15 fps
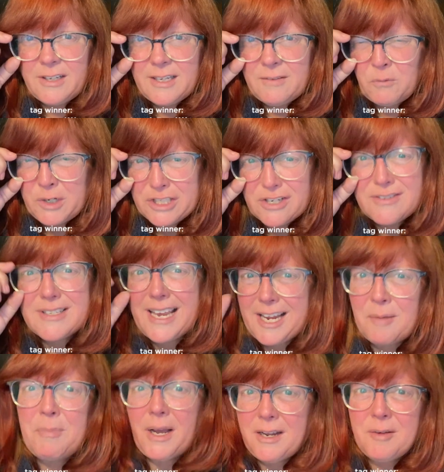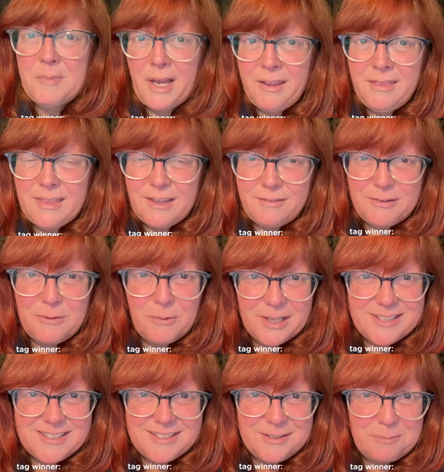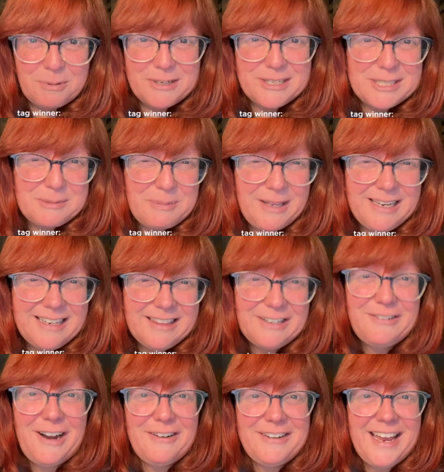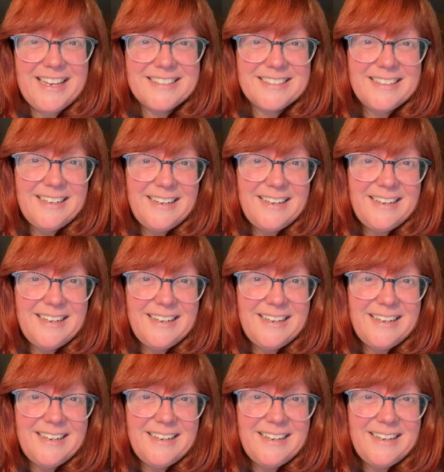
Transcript: which is like a buck a month if you want to participate in the crowdcast.